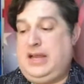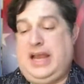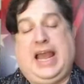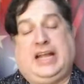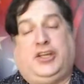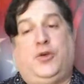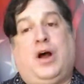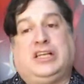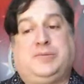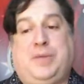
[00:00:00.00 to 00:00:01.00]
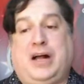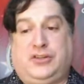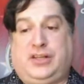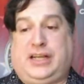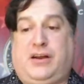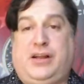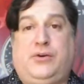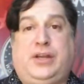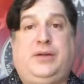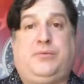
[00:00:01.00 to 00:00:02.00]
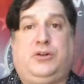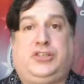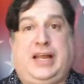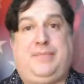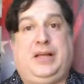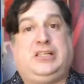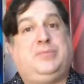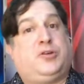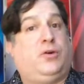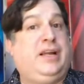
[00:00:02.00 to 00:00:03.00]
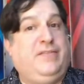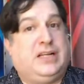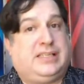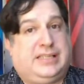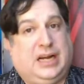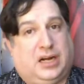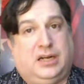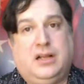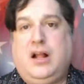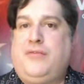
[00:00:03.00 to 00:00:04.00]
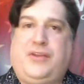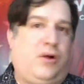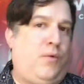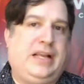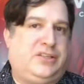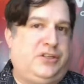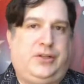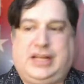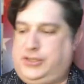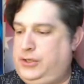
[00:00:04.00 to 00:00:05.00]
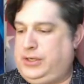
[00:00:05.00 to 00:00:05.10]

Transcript: and you want to sponsor the Karaoke World Championships or even a singer, there are ways to do that too.